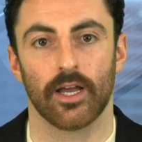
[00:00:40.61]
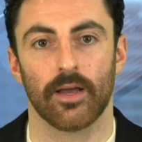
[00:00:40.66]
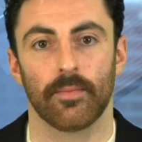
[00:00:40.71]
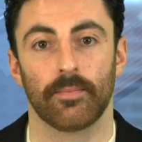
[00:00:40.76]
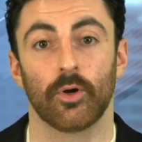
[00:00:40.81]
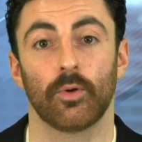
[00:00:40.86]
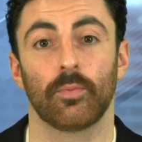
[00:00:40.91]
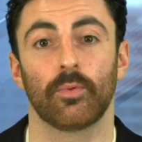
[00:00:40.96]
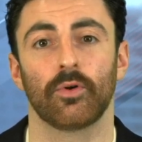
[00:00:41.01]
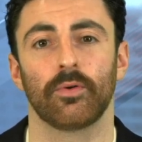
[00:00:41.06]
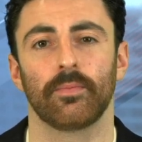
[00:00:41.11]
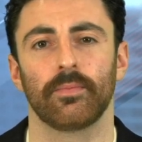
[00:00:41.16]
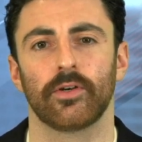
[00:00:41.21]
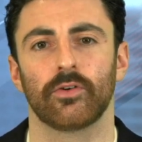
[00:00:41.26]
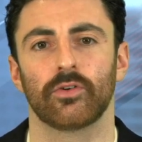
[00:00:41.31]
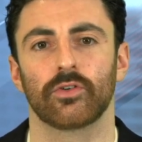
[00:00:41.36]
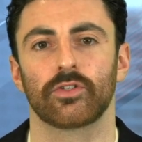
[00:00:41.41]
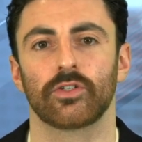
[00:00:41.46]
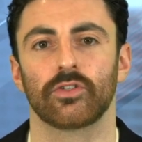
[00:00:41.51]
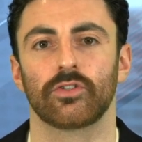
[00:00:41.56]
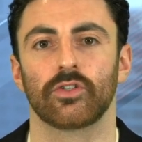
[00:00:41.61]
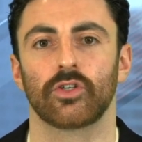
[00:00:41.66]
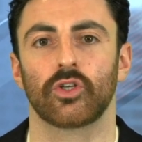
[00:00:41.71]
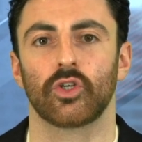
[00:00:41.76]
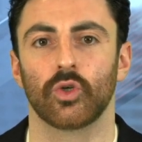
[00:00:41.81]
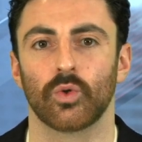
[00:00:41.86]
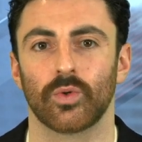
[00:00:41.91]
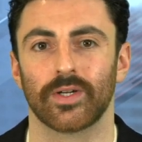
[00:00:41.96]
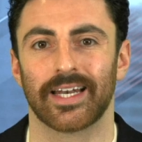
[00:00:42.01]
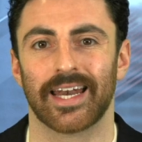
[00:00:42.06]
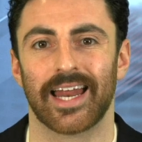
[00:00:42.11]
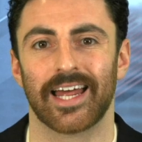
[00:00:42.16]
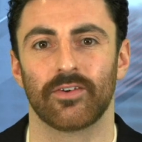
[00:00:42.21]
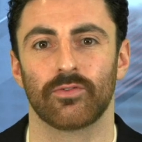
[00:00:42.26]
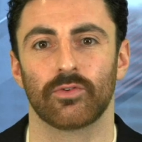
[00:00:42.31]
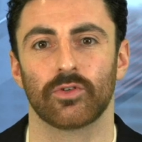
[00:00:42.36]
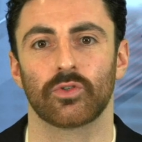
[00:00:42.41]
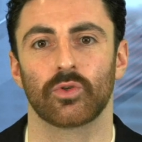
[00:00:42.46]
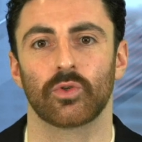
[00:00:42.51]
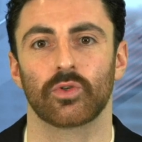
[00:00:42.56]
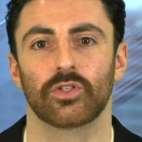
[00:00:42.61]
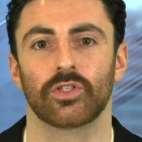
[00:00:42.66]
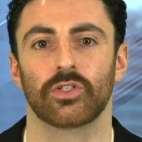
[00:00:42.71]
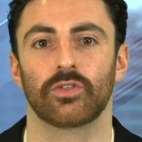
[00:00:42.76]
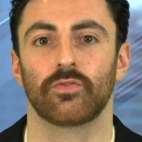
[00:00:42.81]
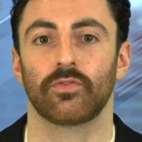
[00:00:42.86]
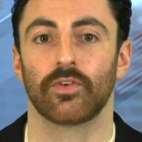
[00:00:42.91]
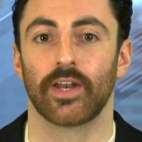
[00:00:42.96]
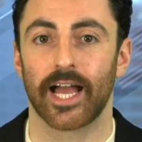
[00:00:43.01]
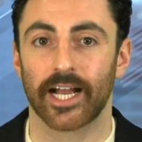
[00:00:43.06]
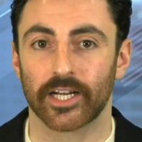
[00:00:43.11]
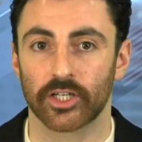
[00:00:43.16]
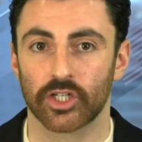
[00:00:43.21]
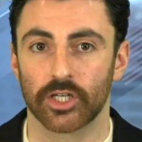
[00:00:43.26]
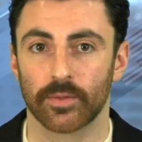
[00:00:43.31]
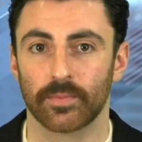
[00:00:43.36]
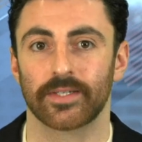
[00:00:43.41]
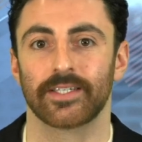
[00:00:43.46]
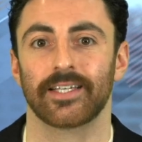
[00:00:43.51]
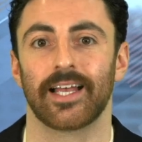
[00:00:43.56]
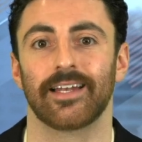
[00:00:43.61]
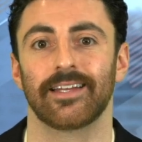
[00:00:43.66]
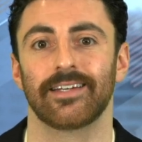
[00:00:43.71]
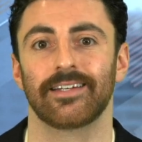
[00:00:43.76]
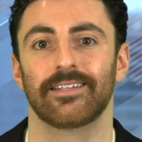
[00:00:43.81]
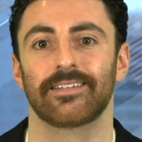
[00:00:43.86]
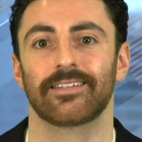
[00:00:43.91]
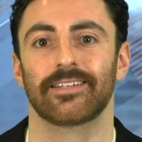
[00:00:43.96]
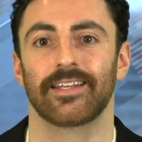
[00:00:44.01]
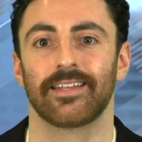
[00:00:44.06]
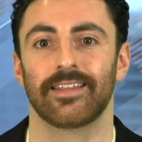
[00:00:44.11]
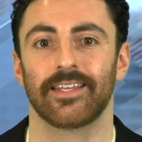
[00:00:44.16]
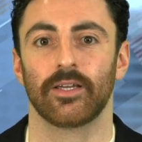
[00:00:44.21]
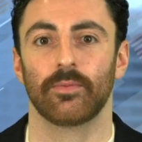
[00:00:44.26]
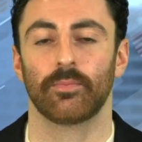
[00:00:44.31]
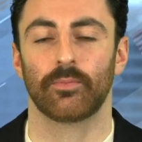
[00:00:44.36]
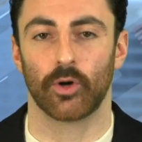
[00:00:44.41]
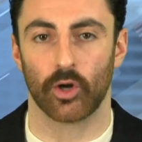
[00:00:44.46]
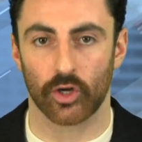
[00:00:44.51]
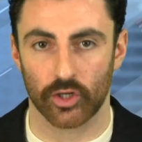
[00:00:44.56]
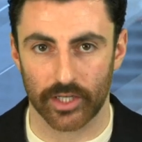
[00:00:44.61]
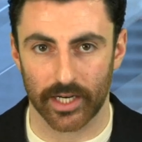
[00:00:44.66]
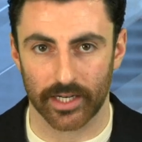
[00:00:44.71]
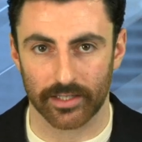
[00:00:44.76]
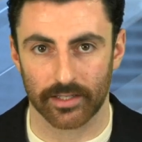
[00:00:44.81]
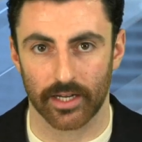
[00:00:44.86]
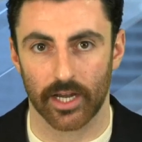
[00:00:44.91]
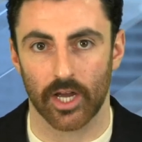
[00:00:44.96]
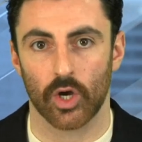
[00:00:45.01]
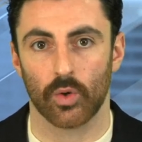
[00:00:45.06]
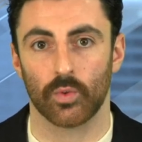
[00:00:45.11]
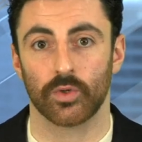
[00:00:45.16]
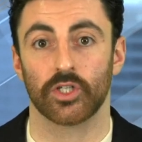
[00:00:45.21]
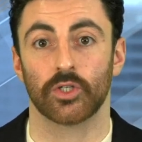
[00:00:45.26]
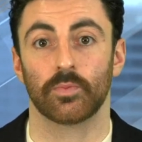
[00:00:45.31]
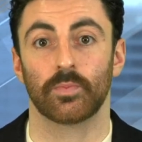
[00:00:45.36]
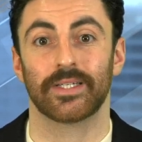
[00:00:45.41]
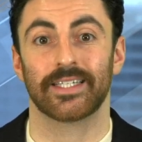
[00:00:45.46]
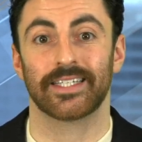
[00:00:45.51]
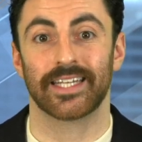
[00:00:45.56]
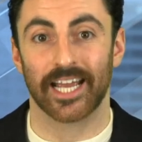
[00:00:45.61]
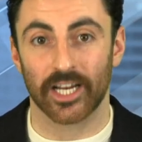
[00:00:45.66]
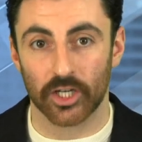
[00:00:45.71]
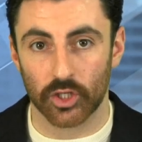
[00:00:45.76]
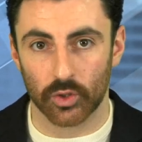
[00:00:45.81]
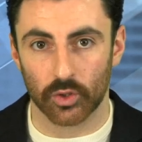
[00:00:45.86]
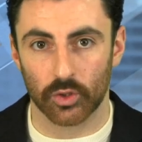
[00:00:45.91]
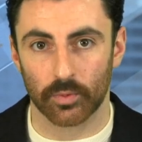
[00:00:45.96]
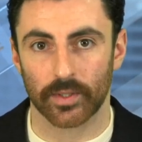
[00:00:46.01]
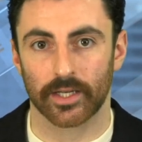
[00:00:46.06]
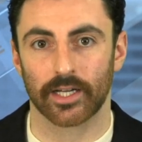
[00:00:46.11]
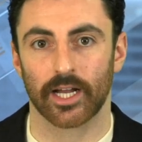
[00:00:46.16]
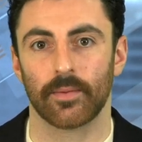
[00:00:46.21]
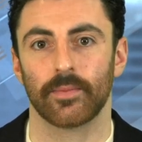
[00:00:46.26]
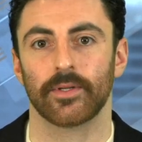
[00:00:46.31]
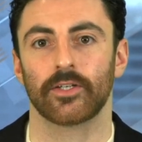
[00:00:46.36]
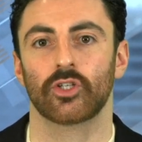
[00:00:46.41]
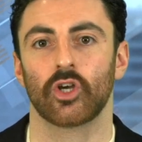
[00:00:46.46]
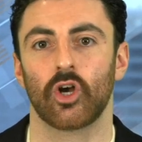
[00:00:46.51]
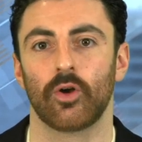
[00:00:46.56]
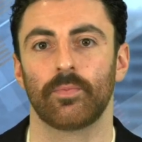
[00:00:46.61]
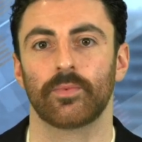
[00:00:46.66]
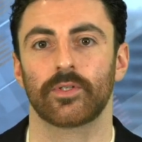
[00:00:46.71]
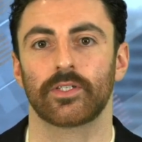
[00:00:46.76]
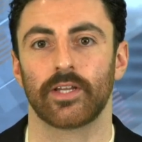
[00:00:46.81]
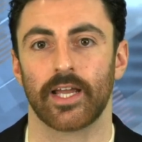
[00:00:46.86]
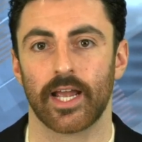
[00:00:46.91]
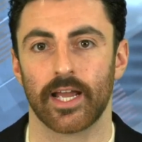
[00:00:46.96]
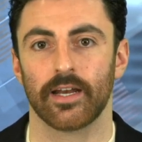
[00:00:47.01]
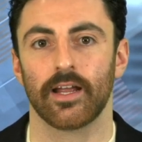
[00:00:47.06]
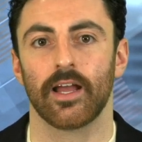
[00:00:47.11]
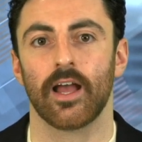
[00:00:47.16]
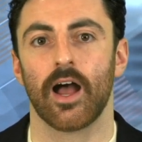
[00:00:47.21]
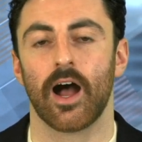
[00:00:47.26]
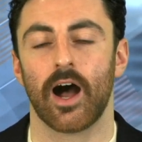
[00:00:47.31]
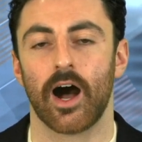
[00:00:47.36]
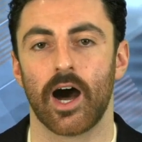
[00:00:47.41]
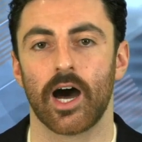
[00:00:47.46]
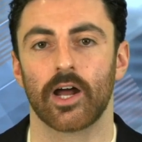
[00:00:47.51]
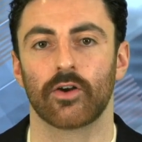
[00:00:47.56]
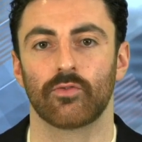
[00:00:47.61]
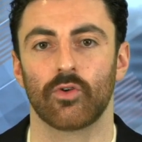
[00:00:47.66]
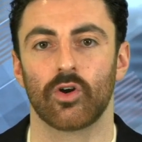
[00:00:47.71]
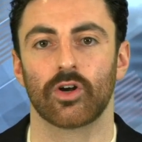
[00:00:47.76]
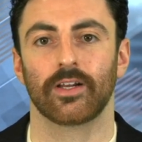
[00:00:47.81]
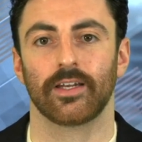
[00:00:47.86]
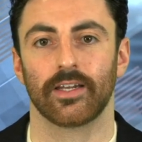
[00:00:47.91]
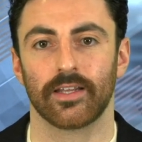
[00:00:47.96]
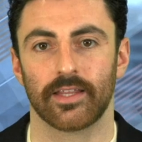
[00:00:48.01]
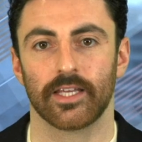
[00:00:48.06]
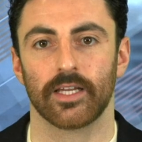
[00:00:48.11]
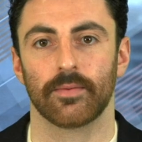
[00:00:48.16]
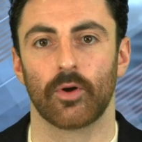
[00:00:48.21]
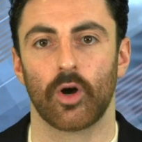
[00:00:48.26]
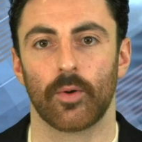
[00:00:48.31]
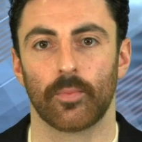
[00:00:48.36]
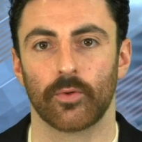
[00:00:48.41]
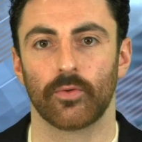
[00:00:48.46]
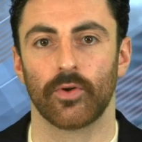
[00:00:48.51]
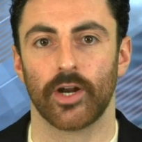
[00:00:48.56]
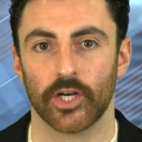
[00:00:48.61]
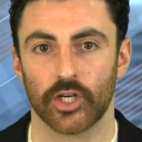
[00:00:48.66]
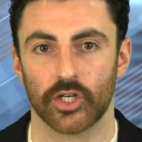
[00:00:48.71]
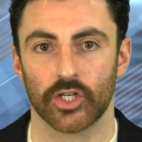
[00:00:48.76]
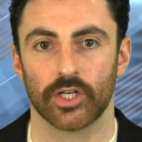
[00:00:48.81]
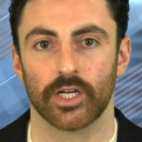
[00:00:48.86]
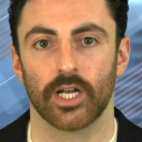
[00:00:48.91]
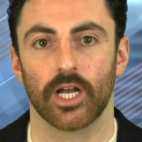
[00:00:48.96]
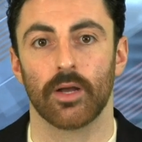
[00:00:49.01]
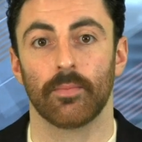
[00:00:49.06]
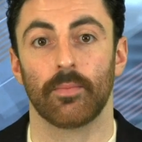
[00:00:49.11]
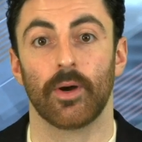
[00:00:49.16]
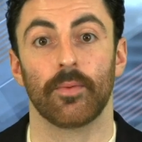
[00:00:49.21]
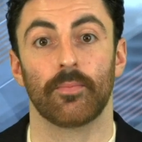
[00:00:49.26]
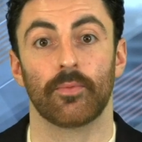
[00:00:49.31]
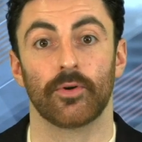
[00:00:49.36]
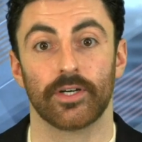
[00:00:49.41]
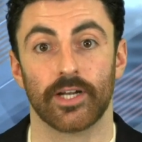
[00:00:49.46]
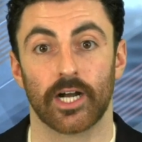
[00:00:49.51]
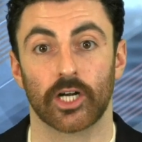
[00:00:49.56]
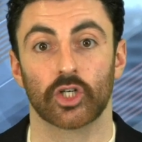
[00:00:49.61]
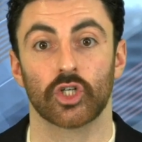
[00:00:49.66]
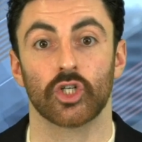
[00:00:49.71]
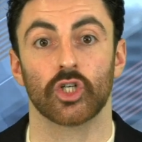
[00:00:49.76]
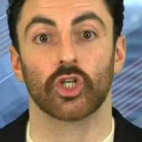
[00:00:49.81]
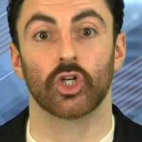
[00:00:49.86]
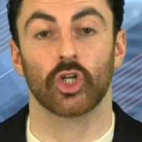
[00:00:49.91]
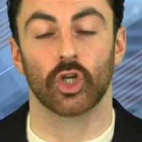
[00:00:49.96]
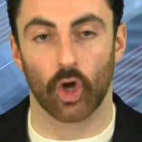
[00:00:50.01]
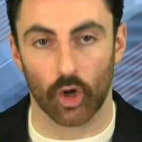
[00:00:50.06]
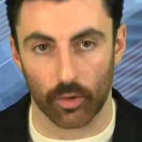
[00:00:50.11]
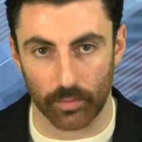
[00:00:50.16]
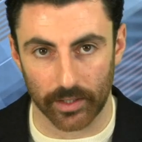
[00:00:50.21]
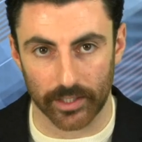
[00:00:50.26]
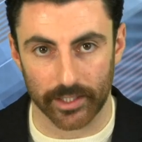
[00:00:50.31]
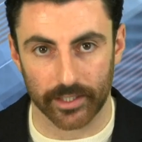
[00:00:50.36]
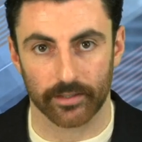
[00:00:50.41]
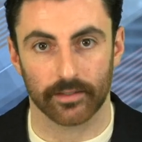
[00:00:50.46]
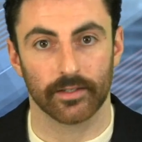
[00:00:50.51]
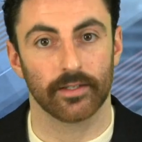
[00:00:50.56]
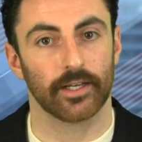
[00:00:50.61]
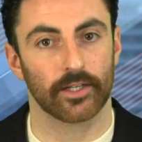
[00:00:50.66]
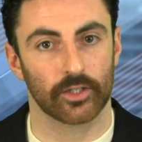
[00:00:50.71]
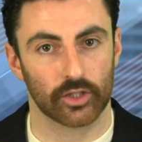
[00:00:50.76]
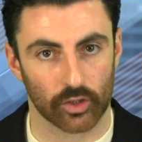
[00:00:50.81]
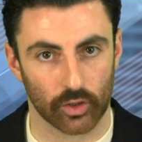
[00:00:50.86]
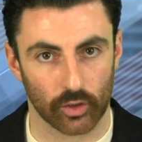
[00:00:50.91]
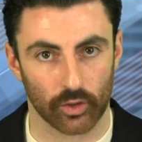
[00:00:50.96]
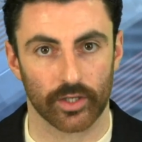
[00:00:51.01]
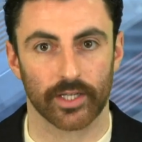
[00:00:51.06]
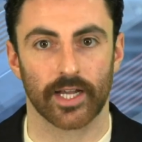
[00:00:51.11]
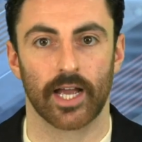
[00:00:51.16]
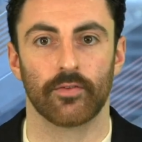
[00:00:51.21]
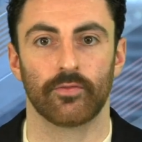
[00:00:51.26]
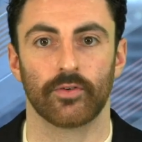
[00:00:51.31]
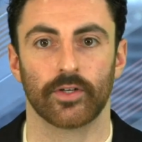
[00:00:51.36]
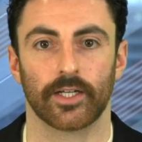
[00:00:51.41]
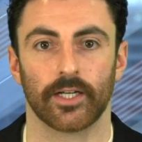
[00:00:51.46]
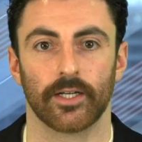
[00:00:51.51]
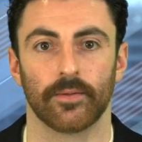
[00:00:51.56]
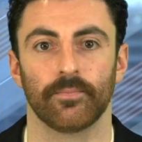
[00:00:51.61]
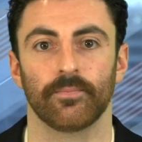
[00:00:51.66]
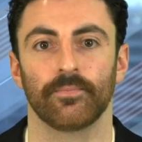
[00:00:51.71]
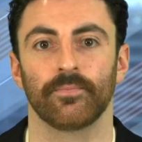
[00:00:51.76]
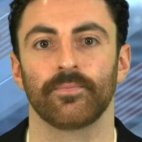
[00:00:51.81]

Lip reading: Pilbara Minerals has secured Latin Resources' flagship Salinas lithium project, which has potential to become a top 10 hard rock lithium operation by production globally, excluding Africa.